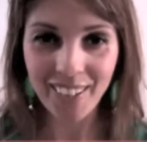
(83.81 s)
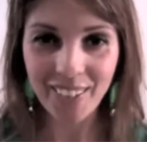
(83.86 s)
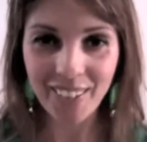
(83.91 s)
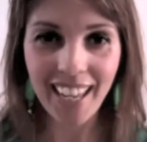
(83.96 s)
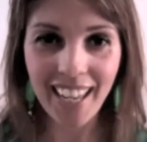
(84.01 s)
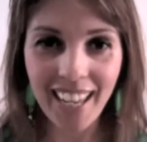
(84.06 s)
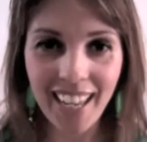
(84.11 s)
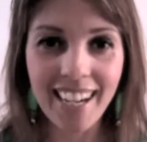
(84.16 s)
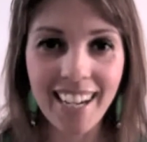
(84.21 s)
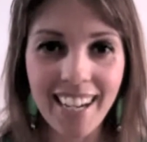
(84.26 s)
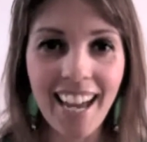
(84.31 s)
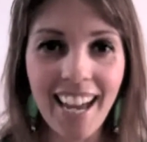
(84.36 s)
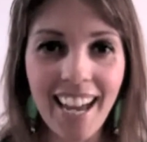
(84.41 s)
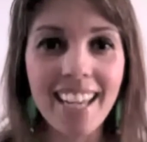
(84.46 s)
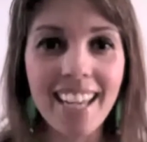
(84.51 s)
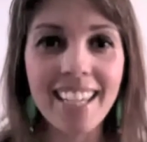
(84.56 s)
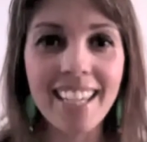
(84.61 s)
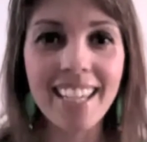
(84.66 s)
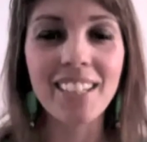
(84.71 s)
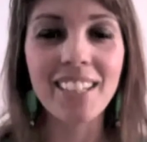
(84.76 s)
and
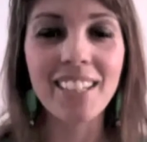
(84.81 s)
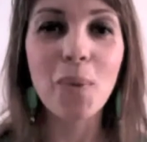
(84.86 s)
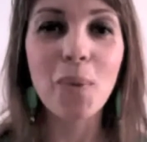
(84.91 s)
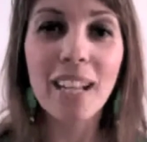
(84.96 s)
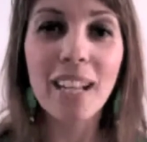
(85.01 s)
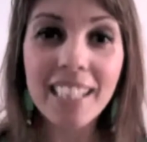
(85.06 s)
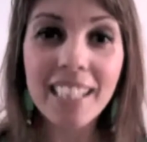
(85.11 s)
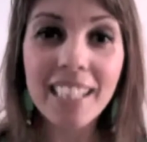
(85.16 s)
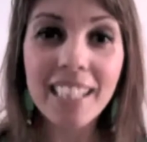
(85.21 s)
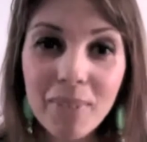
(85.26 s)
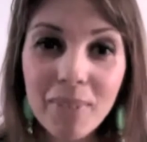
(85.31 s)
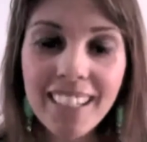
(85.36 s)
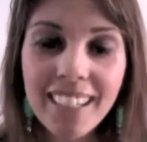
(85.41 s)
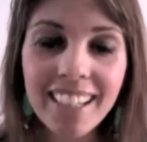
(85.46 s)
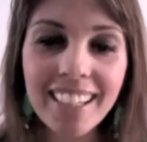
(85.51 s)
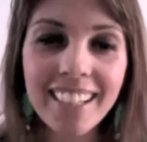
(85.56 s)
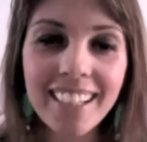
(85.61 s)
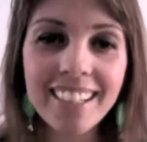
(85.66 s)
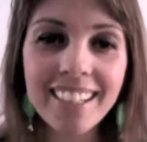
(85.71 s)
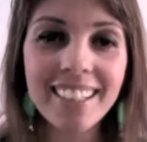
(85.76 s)
I
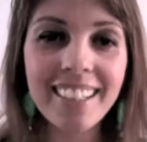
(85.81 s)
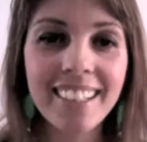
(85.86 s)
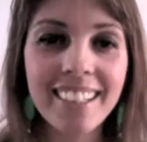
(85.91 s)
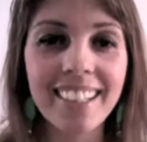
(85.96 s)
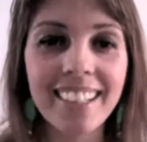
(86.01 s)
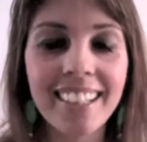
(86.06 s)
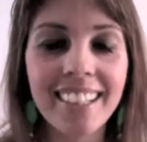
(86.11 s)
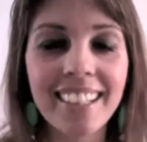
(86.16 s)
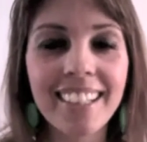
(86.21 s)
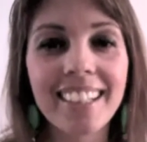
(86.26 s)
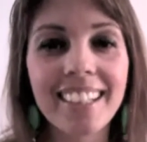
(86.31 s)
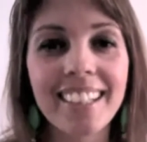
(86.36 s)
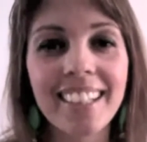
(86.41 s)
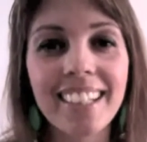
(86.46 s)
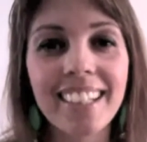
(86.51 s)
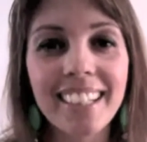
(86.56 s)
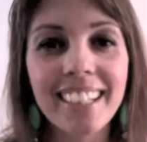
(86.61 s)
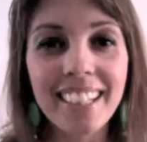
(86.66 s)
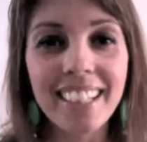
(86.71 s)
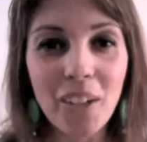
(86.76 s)
welcoming her
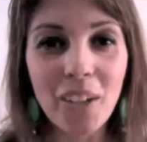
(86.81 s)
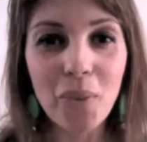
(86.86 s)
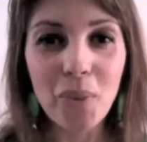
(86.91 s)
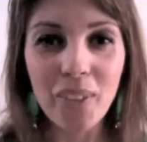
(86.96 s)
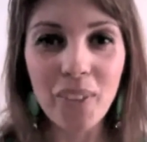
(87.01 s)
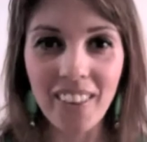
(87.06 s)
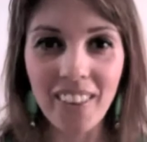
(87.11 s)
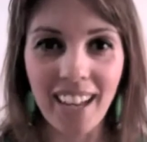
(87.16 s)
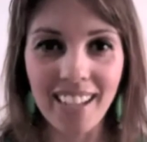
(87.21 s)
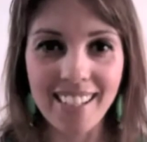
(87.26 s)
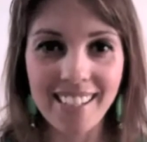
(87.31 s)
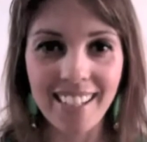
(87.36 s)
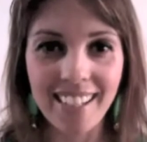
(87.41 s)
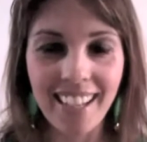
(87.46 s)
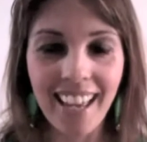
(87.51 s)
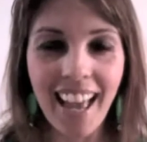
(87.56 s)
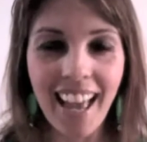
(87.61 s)
here with us.